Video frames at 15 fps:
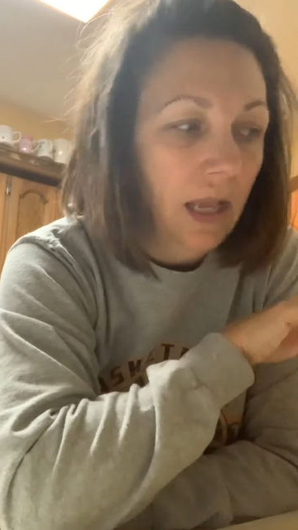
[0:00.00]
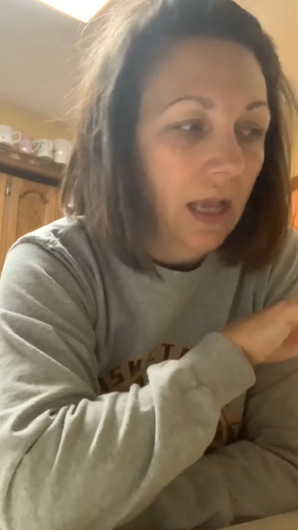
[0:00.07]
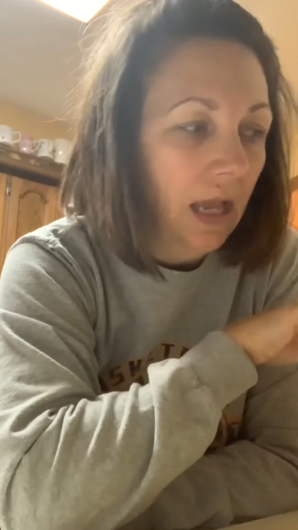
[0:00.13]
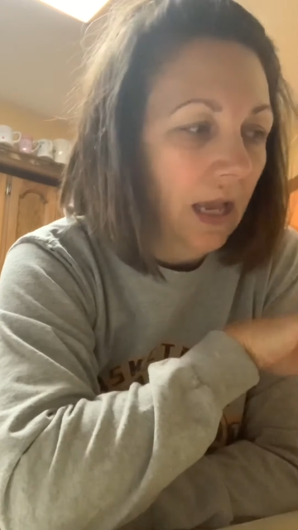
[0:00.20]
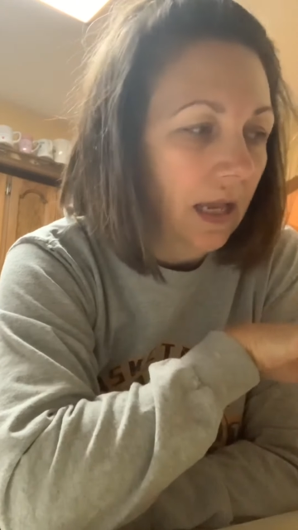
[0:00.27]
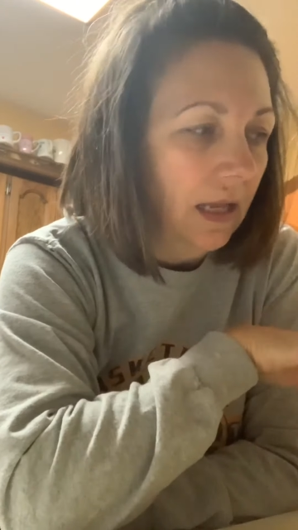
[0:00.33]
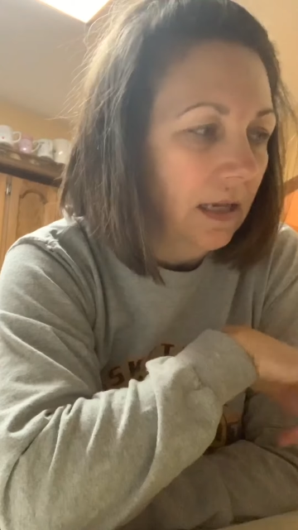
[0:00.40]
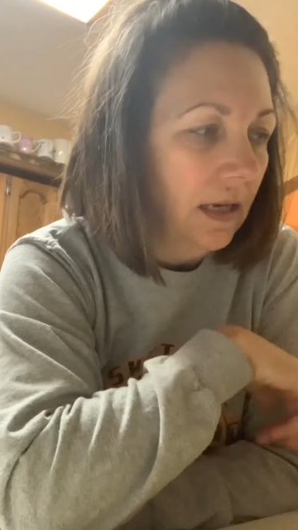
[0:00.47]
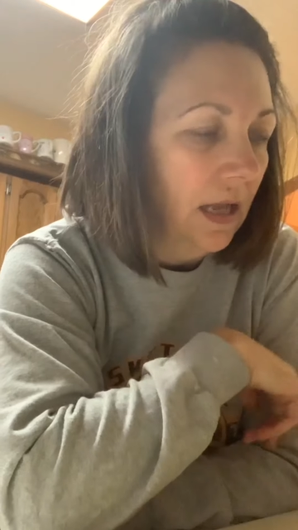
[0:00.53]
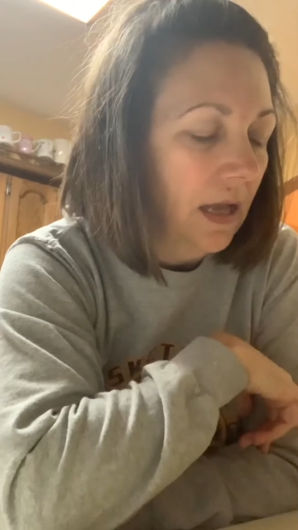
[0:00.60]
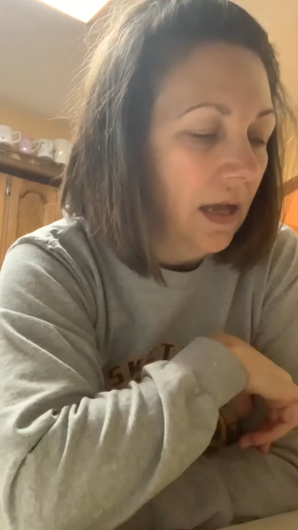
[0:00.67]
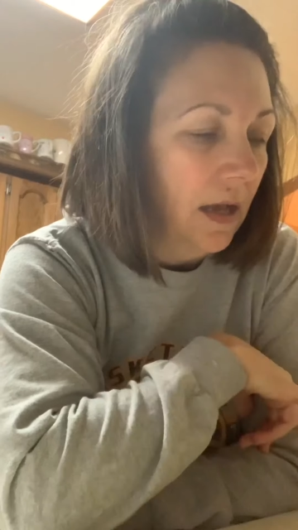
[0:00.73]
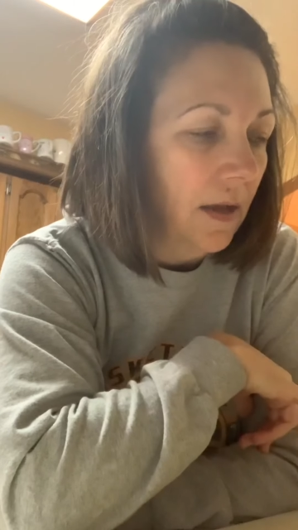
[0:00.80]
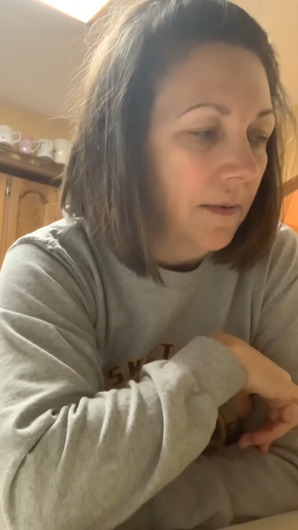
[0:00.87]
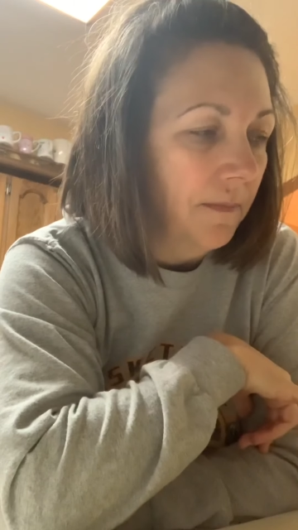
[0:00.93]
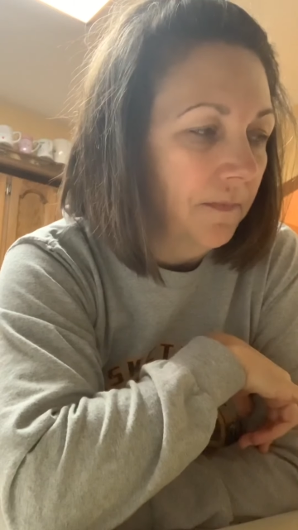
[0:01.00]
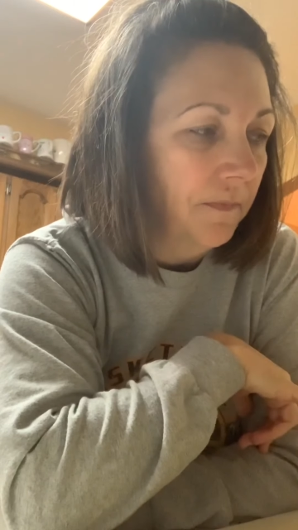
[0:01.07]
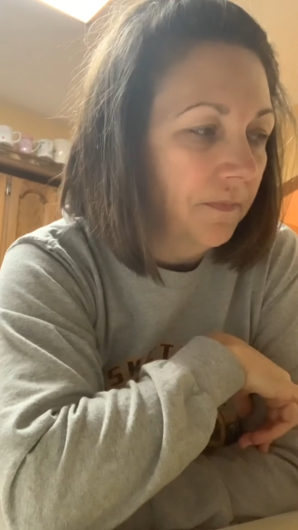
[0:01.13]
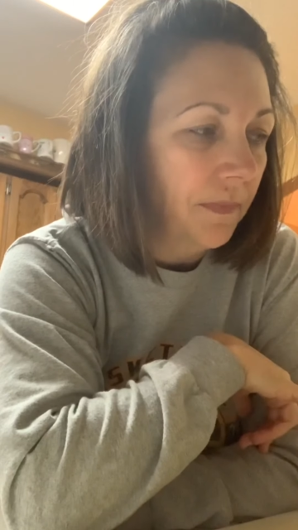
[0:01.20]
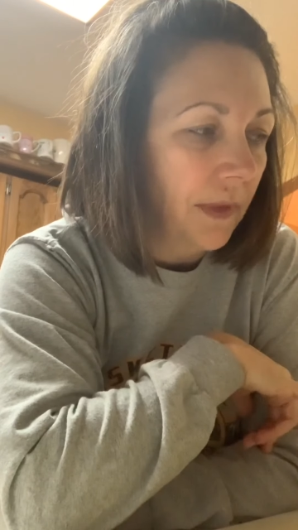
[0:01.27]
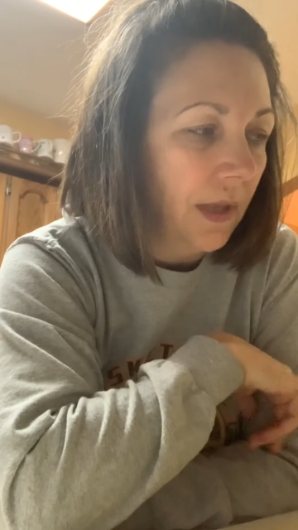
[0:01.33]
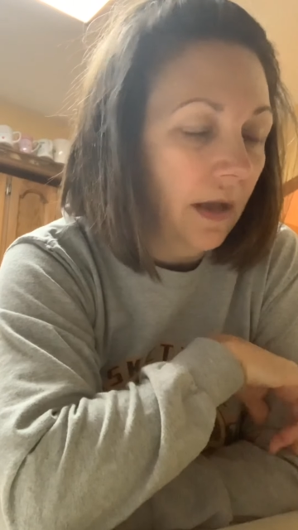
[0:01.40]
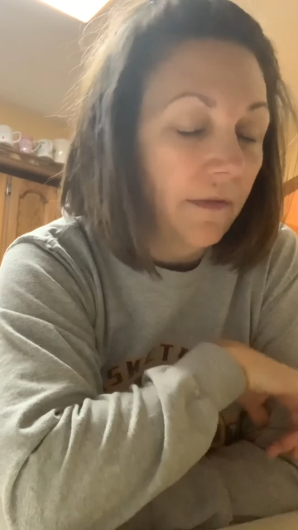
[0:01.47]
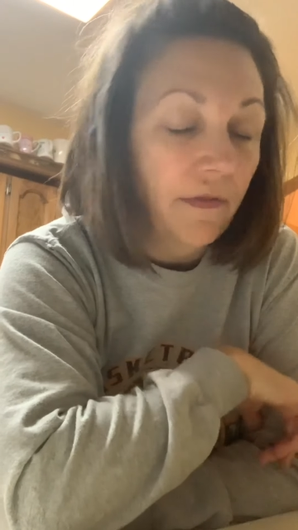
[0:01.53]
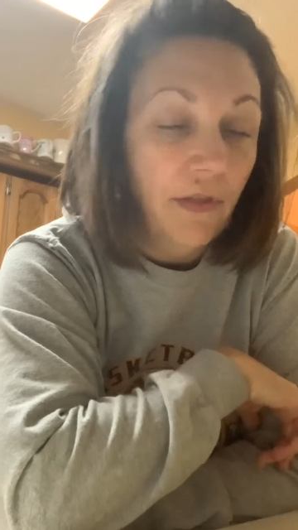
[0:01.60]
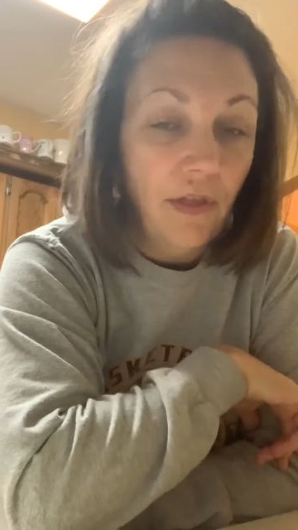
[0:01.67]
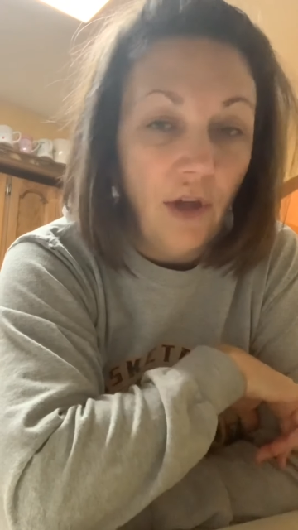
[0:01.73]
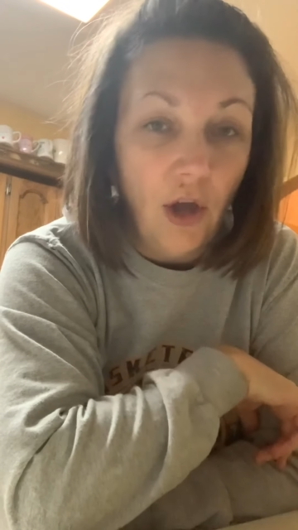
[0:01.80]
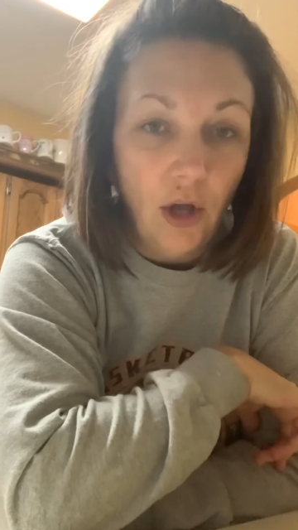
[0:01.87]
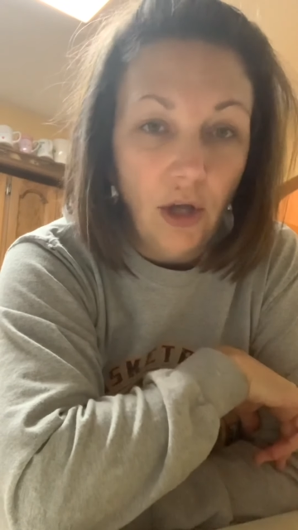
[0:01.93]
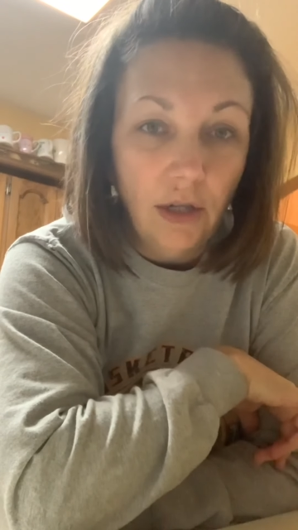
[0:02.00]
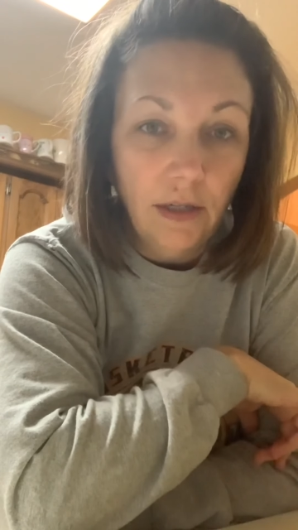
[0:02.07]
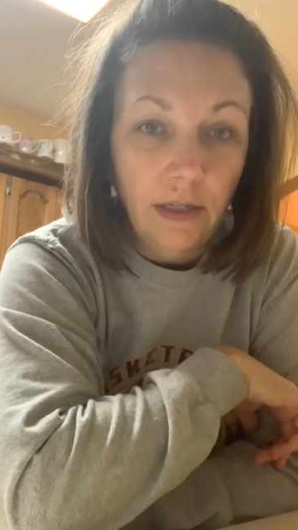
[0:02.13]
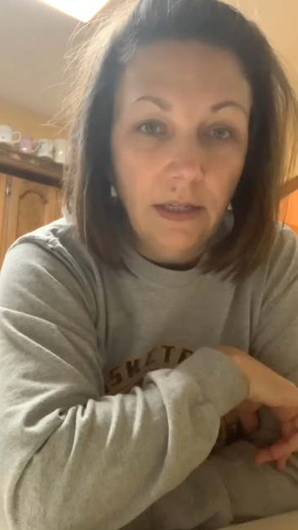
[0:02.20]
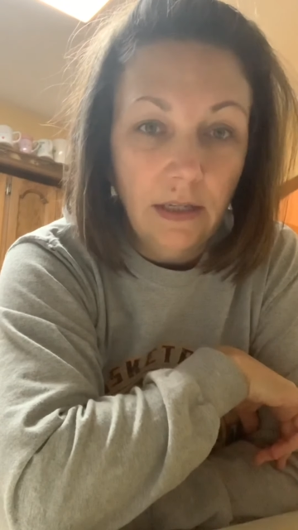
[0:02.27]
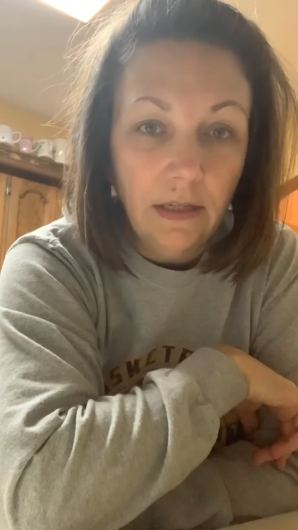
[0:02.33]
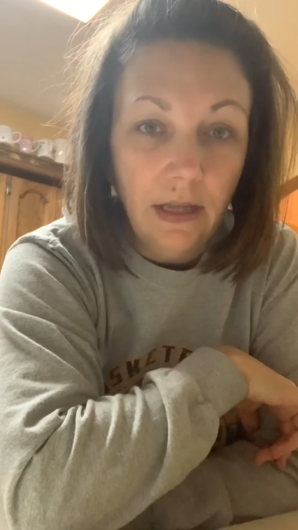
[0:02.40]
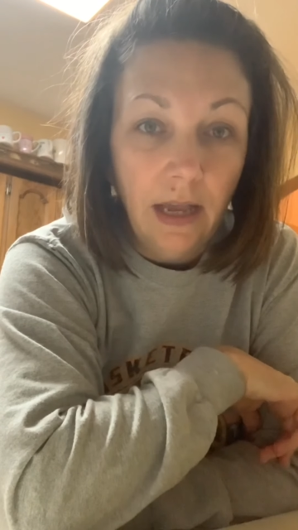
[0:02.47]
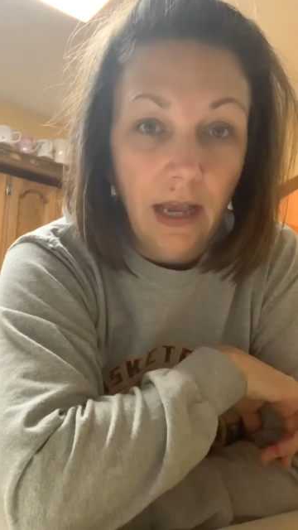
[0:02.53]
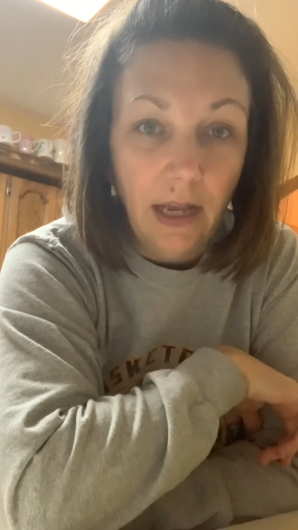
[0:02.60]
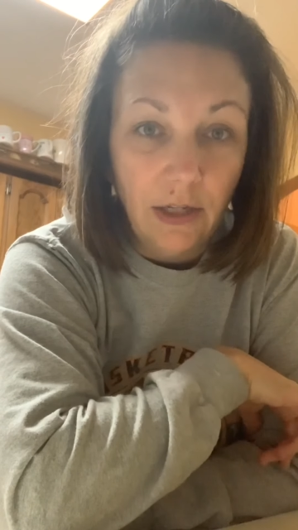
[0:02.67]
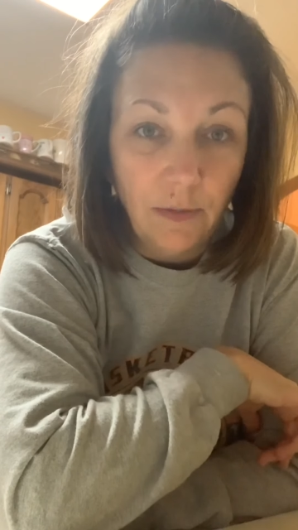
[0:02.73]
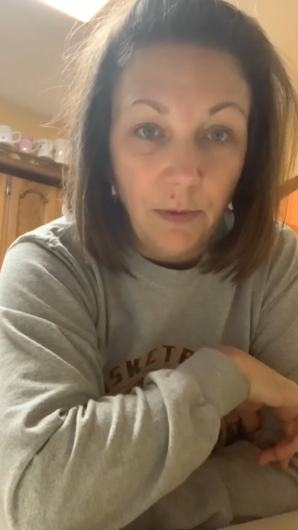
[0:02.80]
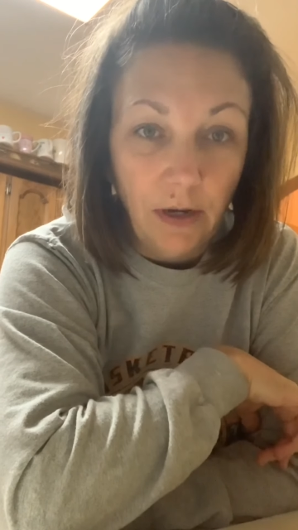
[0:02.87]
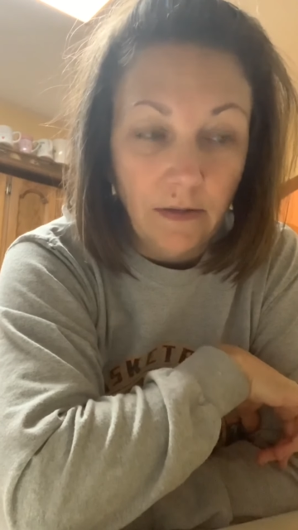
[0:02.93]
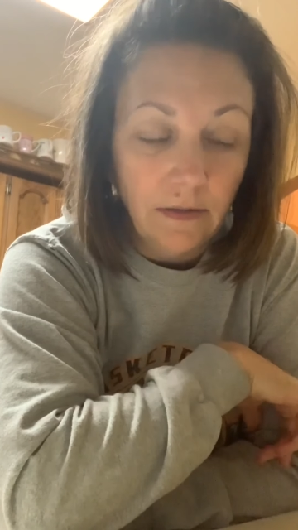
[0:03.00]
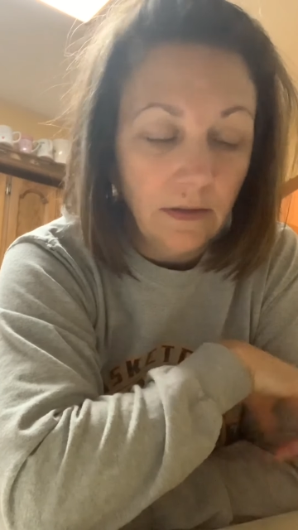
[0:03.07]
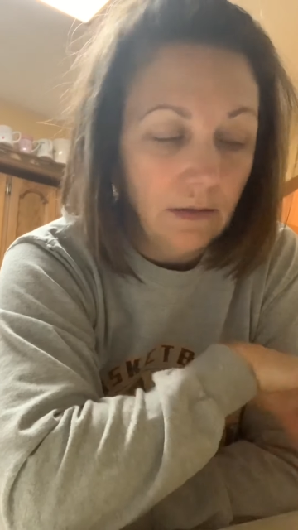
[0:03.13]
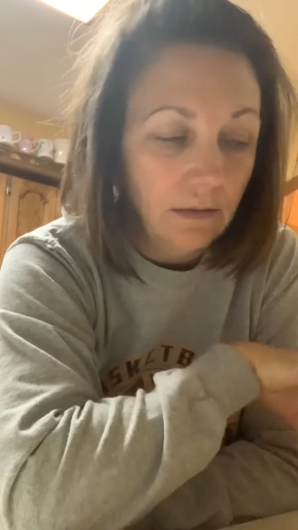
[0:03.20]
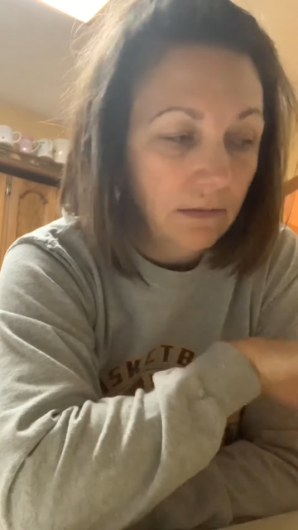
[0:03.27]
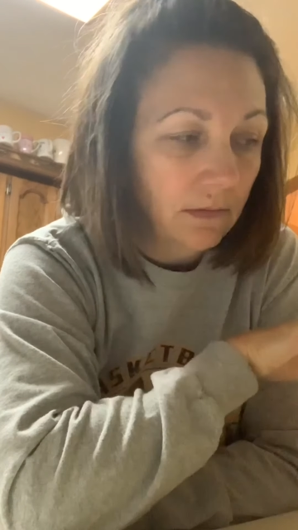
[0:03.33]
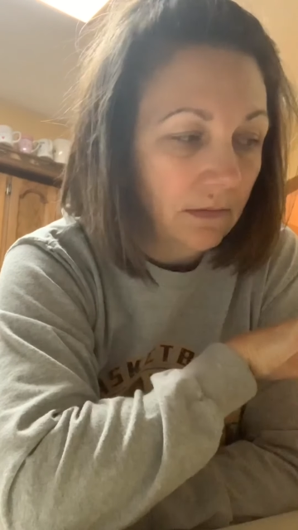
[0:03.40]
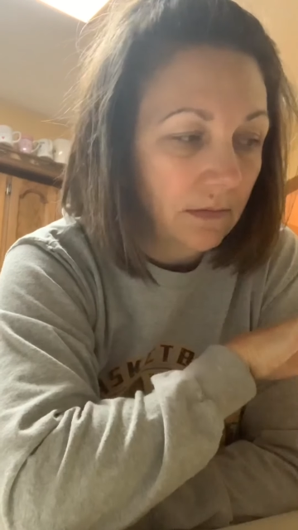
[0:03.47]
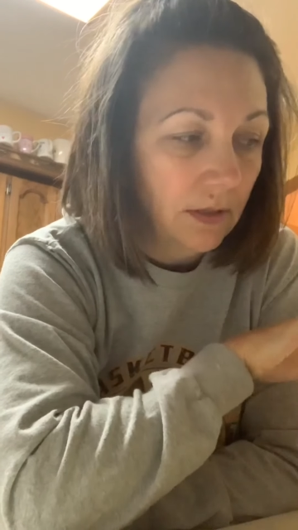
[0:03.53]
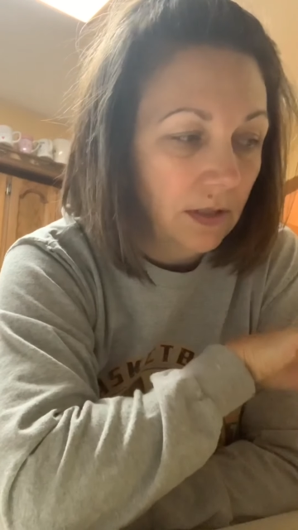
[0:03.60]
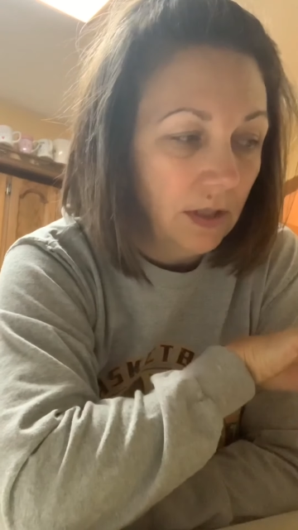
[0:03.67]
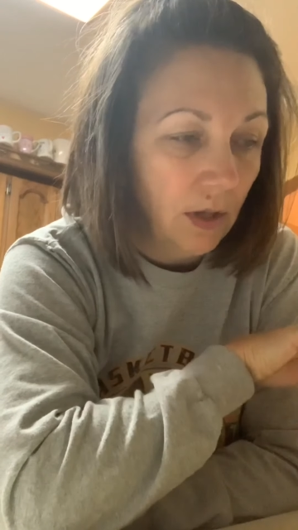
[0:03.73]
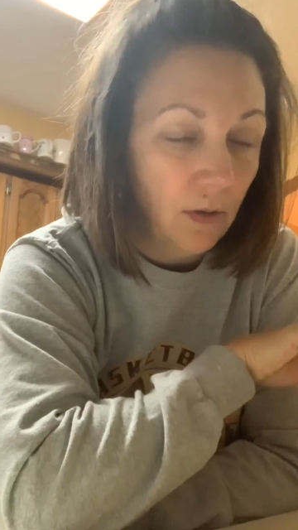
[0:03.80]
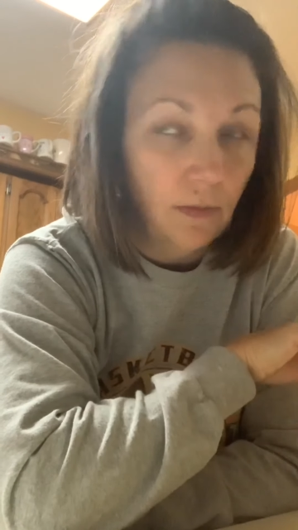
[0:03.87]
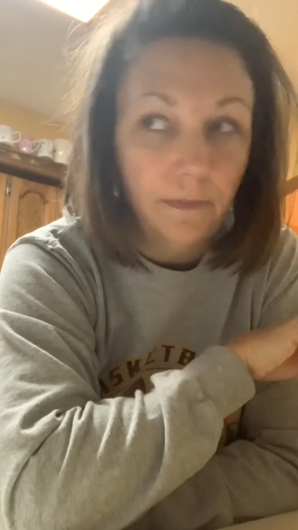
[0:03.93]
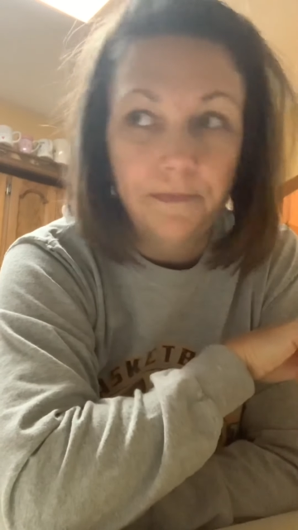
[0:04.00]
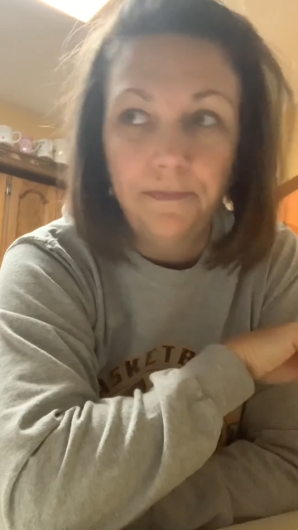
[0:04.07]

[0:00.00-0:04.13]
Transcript: And I've thawed hash browns. So